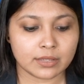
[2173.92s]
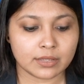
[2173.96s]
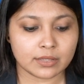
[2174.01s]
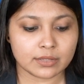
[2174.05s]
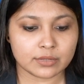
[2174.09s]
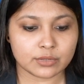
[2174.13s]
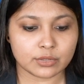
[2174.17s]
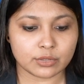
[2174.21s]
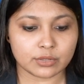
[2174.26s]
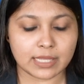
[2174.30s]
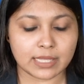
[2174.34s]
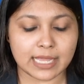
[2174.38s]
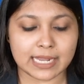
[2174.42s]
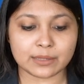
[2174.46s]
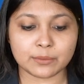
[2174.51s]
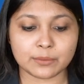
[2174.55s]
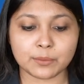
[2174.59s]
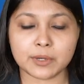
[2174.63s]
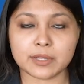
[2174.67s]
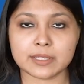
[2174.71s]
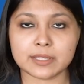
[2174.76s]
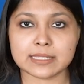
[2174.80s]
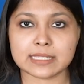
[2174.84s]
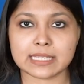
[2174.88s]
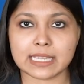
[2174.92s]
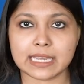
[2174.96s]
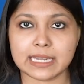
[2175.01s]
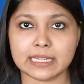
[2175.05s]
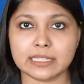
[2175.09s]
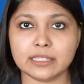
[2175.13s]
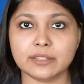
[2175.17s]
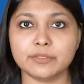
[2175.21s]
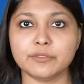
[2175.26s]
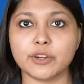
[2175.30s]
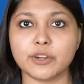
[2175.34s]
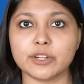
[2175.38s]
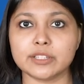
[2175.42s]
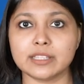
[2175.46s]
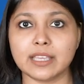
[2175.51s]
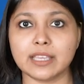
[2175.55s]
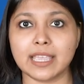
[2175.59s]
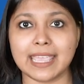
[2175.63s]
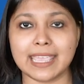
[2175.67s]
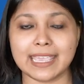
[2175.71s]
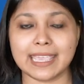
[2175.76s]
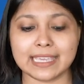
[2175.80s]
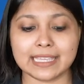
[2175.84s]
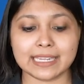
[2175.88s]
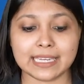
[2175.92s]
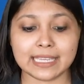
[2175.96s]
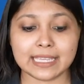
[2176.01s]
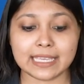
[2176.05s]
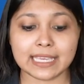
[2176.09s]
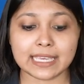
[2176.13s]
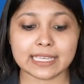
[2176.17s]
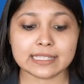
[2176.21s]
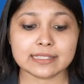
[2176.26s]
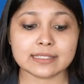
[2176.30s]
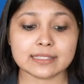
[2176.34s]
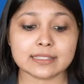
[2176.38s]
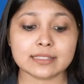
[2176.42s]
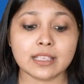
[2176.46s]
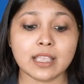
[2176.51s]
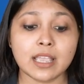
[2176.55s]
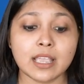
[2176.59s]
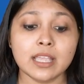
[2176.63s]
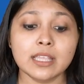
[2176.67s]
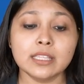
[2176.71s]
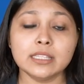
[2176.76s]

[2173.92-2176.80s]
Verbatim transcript: So that was it for the aggregates.